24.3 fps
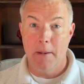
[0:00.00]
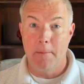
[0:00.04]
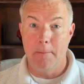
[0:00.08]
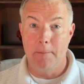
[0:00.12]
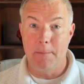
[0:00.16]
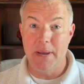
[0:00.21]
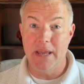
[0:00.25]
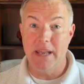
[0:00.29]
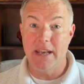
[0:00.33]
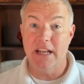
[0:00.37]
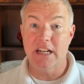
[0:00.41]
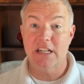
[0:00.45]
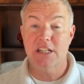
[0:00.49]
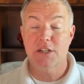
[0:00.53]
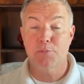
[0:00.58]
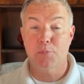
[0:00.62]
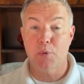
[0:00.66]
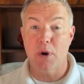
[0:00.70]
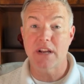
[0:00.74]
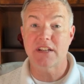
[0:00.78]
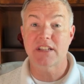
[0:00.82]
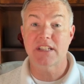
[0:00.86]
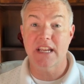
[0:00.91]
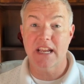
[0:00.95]
been
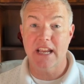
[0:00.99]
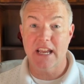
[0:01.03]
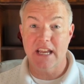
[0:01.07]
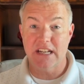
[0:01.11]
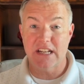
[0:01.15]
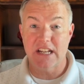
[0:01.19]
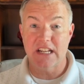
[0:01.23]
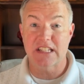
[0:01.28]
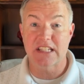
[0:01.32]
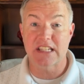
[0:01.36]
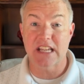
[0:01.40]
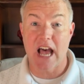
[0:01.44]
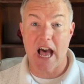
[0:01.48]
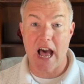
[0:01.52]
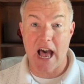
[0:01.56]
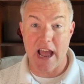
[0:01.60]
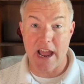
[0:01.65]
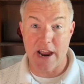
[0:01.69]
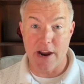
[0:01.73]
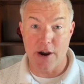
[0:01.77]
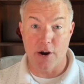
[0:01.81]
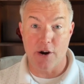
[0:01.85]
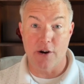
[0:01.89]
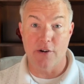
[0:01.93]
expressing a
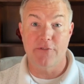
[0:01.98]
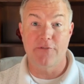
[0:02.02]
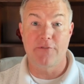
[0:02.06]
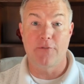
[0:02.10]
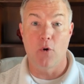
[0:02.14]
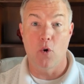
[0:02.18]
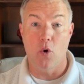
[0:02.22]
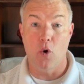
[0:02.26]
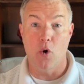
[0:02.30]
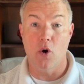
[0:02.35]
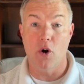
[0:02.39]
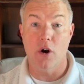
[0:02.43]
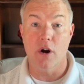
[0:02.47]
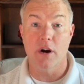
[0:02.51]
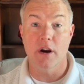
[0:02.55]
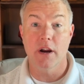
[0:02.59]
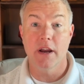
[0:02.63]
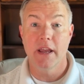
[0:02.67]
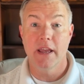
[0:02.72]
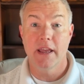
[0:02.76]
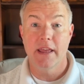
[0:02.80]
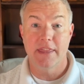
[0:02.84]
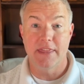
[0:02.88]
desire for